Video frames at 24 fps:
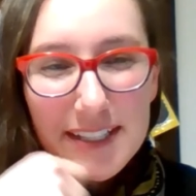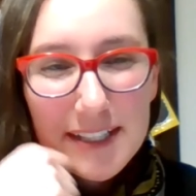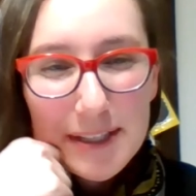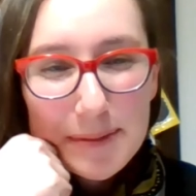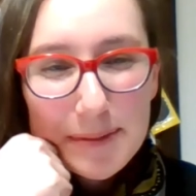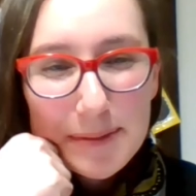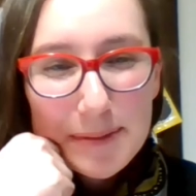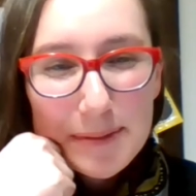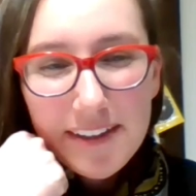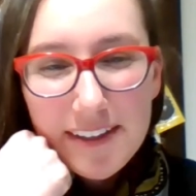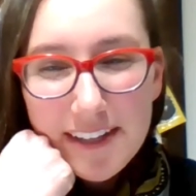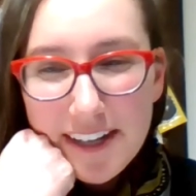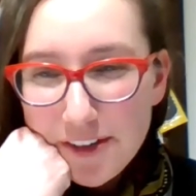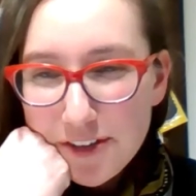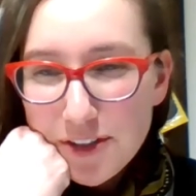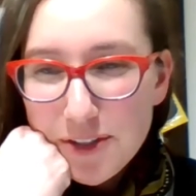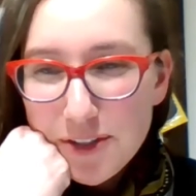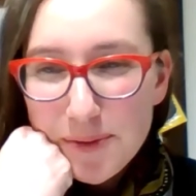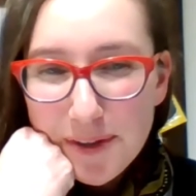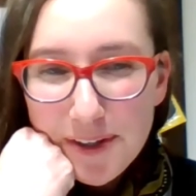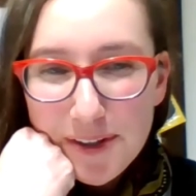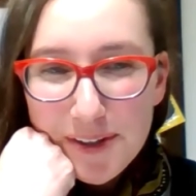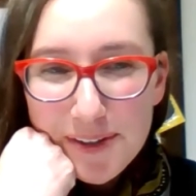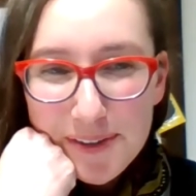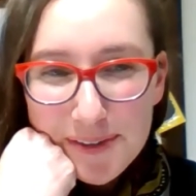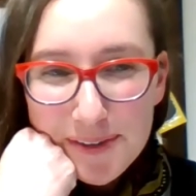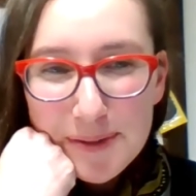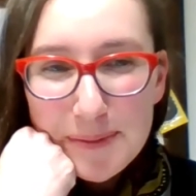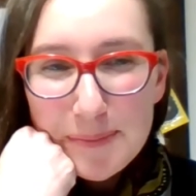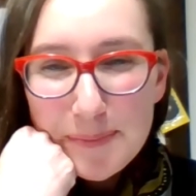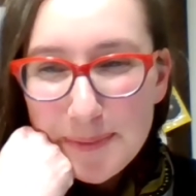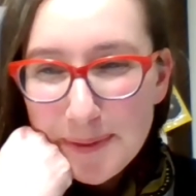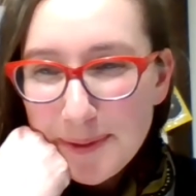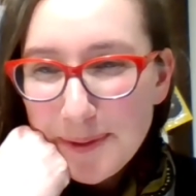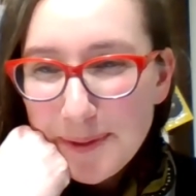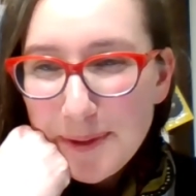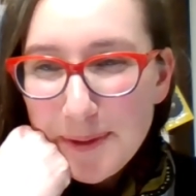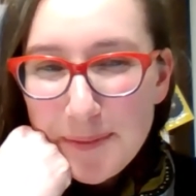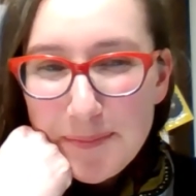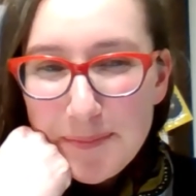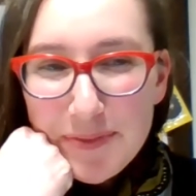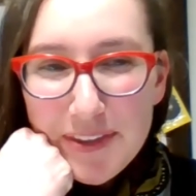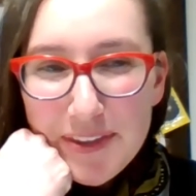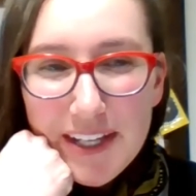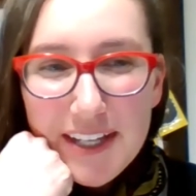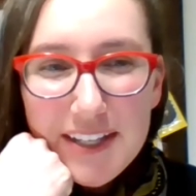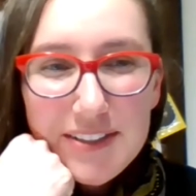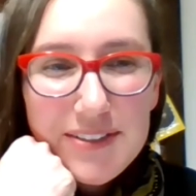to email it out to our group.
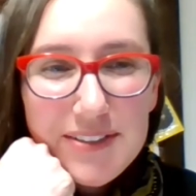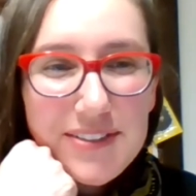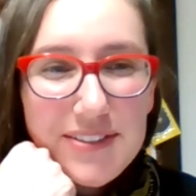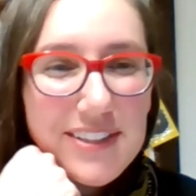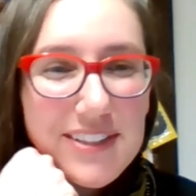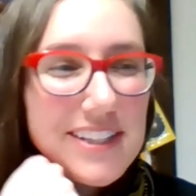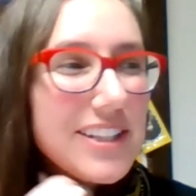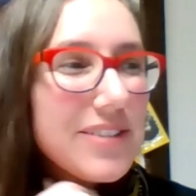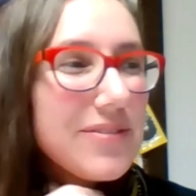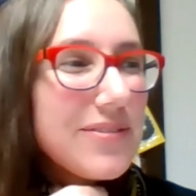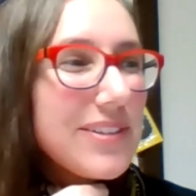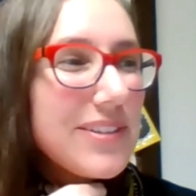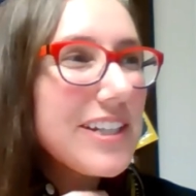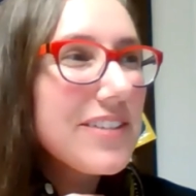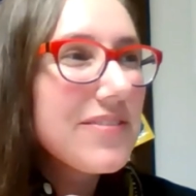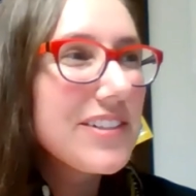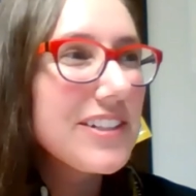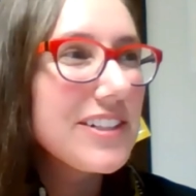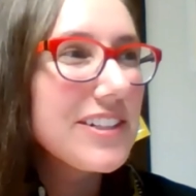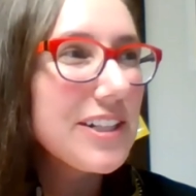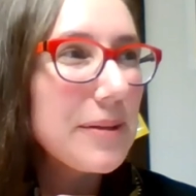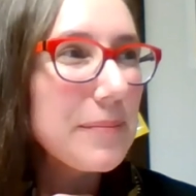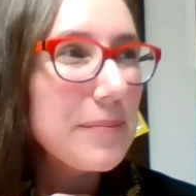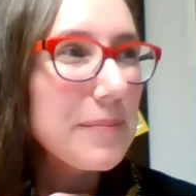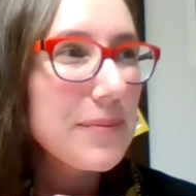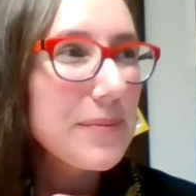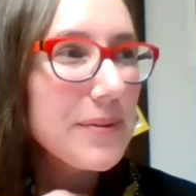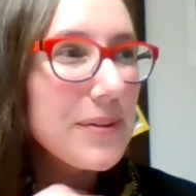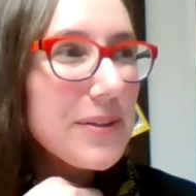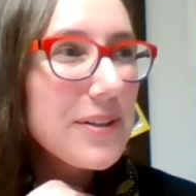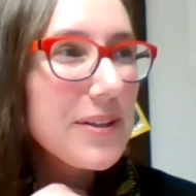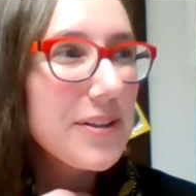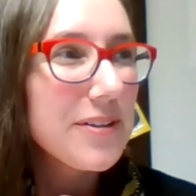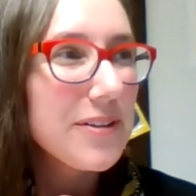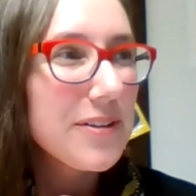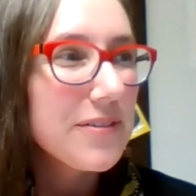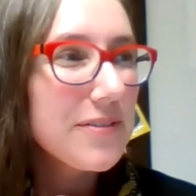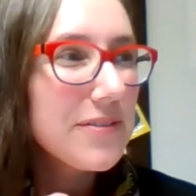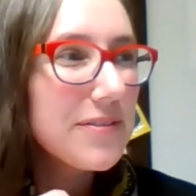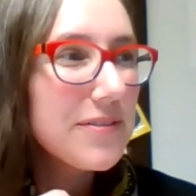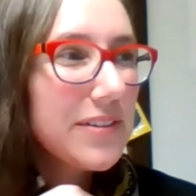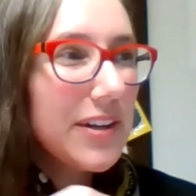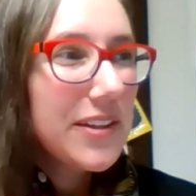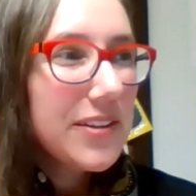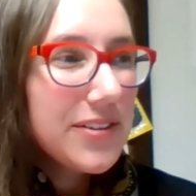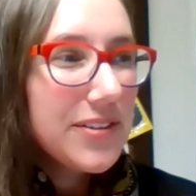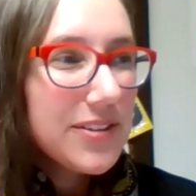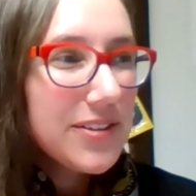I do see that we have a number of
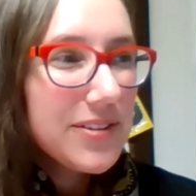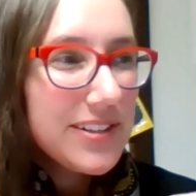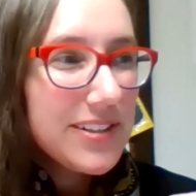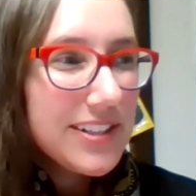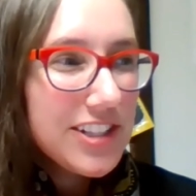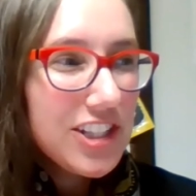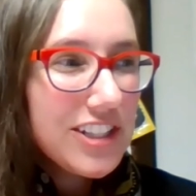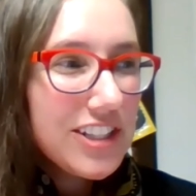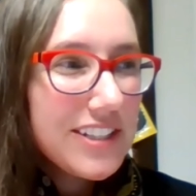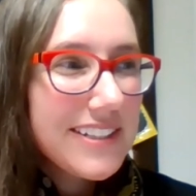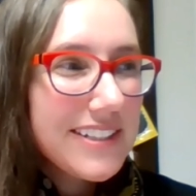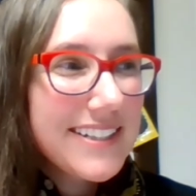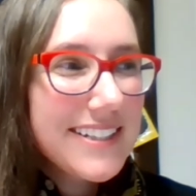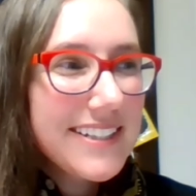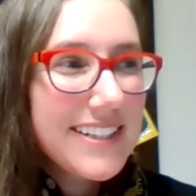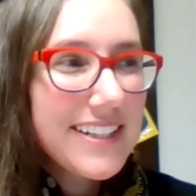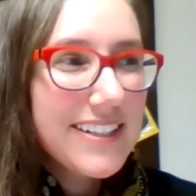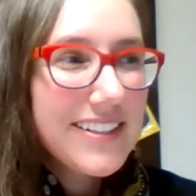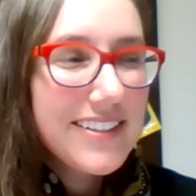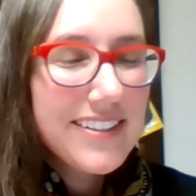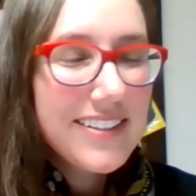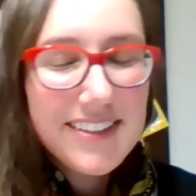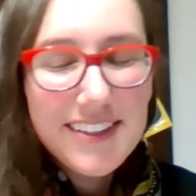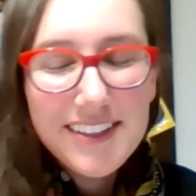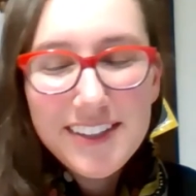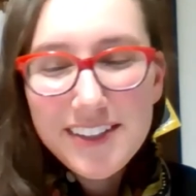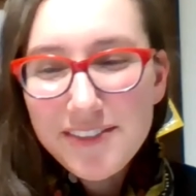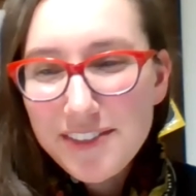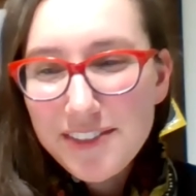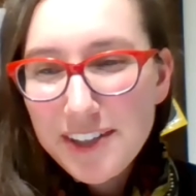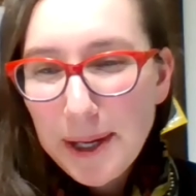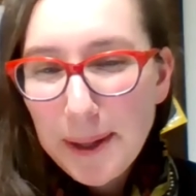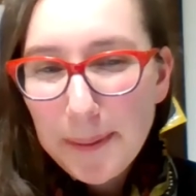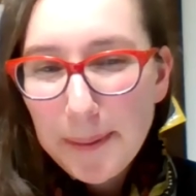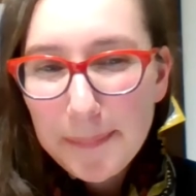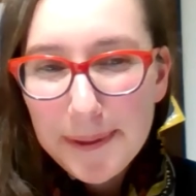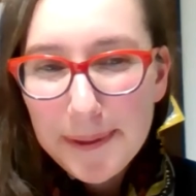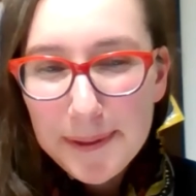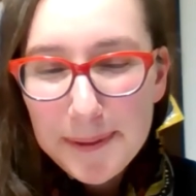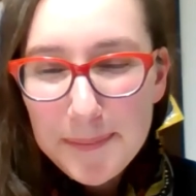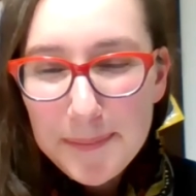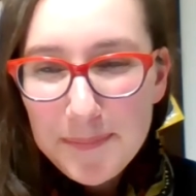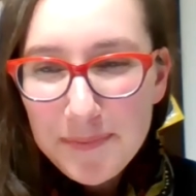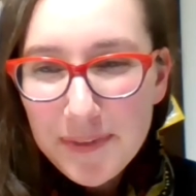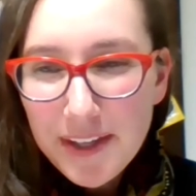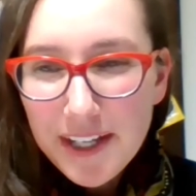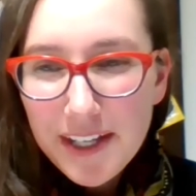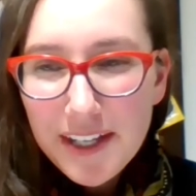other questions that, that have come
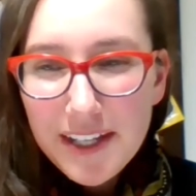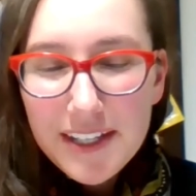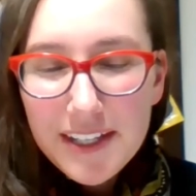in.